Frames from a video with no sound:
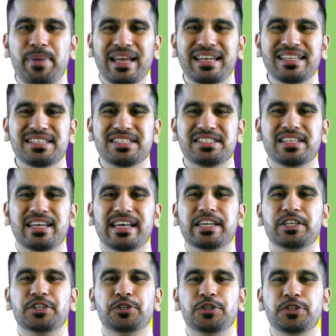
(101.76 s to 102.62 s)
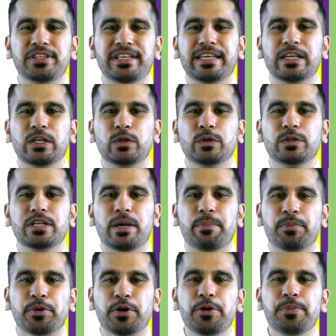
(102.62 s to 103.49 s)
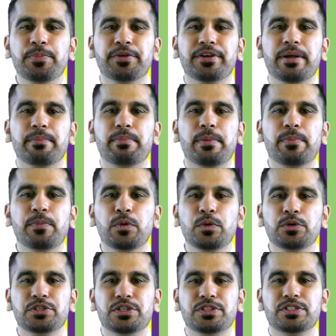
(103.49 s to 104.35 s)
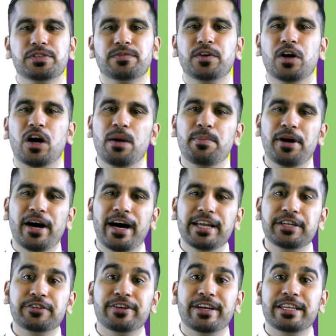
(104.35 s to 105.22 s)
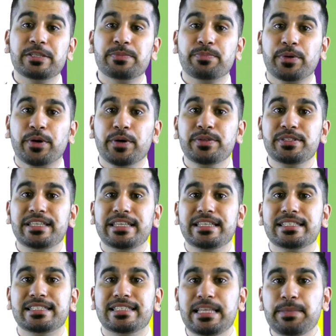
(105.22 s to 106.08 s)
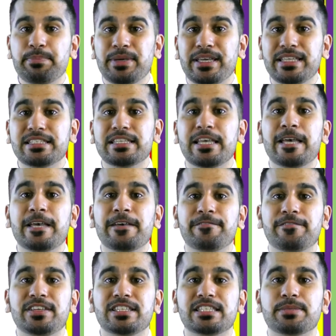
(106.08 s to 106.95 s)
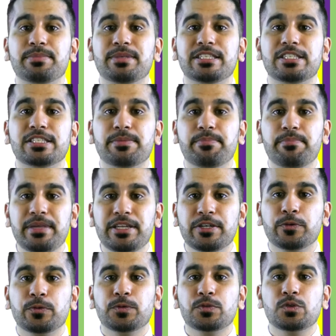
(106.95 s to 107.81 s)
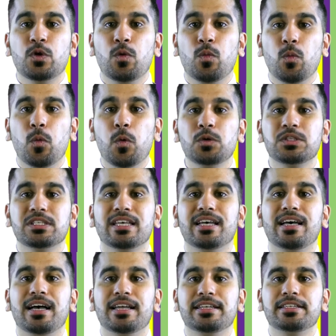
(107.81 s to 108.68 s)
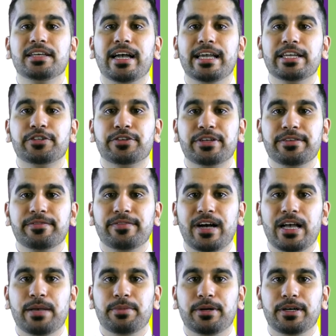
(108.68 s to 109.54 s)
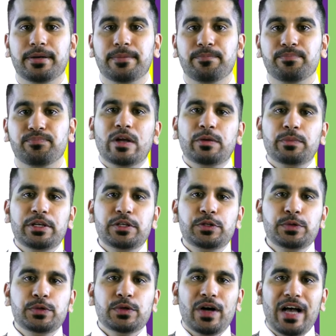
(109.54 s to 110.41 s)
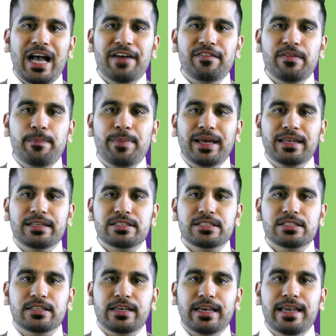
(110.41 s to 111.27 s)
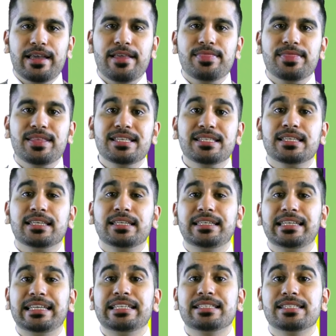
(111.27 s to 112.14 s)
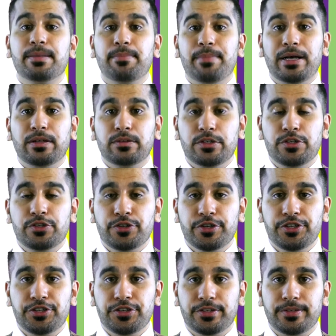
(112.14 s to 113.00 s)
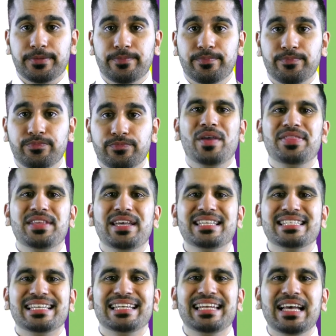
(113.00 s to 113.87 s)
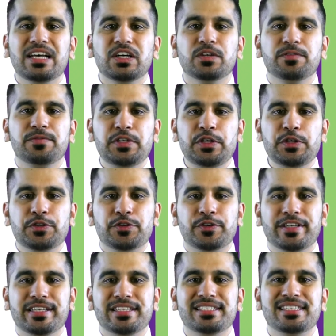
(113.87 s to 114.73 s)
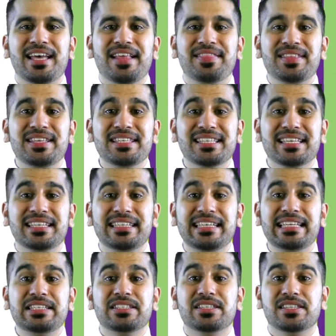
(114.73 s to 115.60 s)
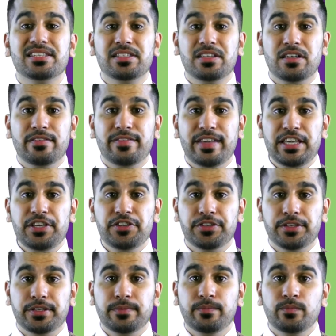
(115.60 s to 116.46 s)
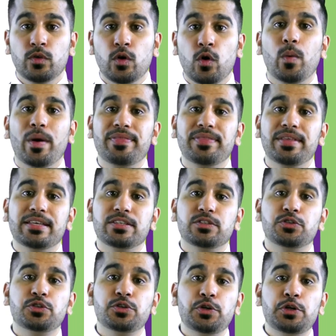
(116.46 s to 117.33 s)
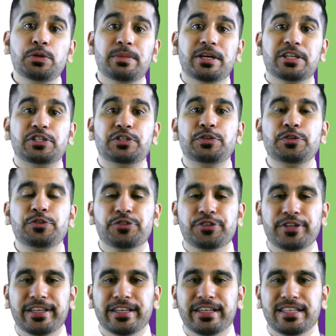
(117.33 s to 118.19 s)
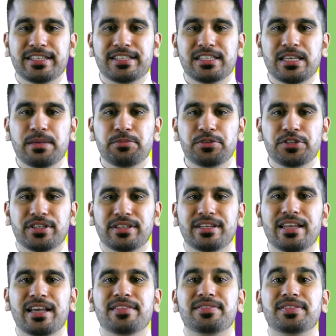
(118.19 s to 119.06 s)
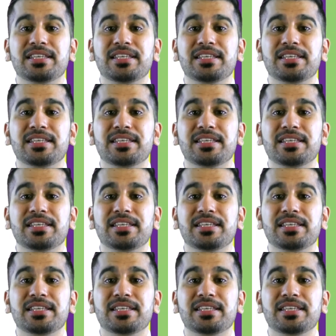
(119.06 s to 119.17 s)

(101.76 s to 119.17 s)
A balanced diet should include appropriate proportions of carbohydrates, proteins, lipids, vitamins, minerals, water, and dietary fiber. When we do not have a balanced diet, this can lead to malnutrition. When there's a lack of nutrients, this can lead to starvation, or when there's too much nutrient consumption,